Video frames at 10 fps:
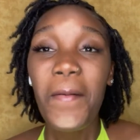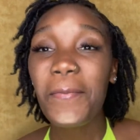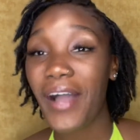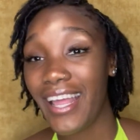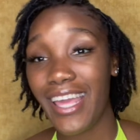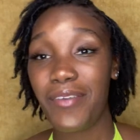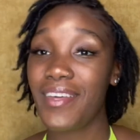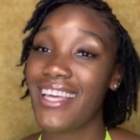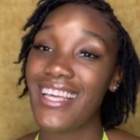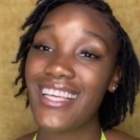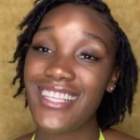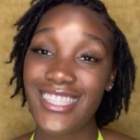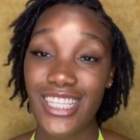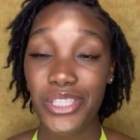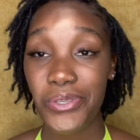My name is
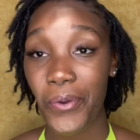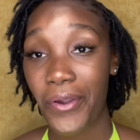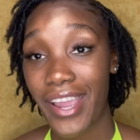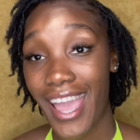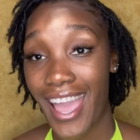Tori,